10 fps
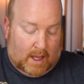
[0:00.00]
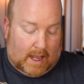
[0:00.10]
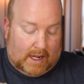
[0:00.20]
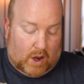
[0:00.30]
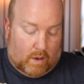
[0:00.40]

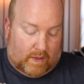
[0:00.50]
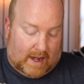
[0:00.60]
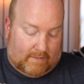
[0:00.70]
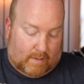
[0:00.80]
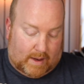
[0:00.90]
I know
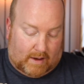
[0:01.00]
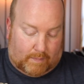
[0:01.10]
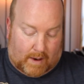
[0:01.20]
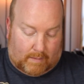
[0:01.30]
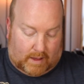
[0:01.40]
that everybody's
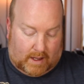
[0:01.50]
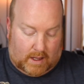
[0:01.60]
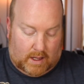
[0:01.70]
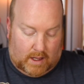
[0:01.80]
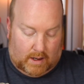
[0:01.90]

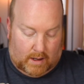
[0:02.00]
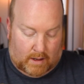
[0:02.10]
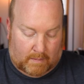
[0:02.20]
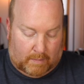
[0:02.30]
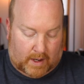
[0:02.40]
probably
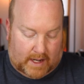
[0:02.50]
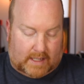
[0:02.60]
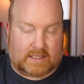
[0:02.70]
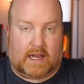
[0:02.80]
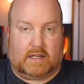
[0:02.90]
pretty
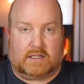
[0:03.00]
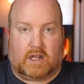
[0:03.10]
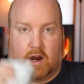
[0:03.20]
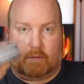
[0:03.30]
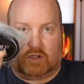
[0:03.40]
excited.
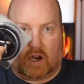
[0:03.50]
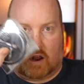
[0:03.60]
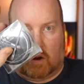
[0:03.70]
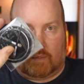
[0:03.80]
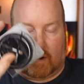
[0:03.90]
Sorry, I'm trying
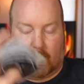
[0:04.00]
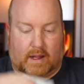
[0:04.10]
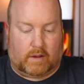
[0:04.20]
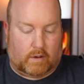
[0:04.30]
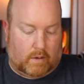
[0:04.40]
to open my
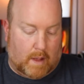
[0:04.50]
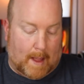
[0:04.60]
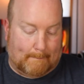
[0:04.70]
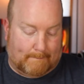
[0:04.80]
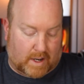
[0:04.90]
little
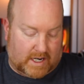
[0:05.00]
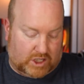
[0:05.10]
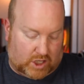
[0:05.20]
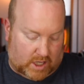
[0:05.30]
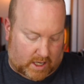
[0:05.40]

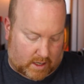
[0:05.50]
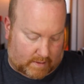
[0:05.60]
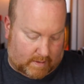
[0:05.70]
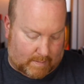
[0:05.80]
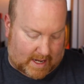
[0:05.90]
brush cleaner
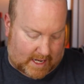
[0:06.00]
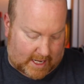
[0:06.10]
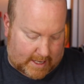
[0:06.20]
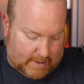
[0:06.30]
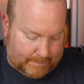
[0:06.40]
because I may
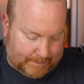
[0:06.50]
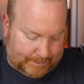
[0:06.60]
need it.